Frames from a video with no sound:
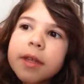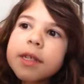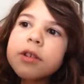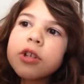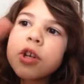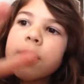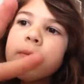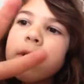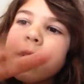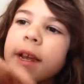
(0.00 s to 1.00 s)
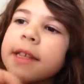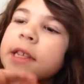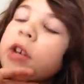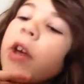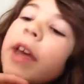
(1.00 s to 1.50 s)
So 2 more days
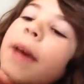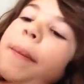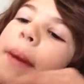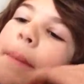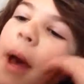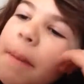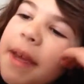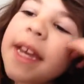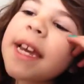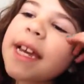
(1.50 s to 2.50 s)
until I get my puppet,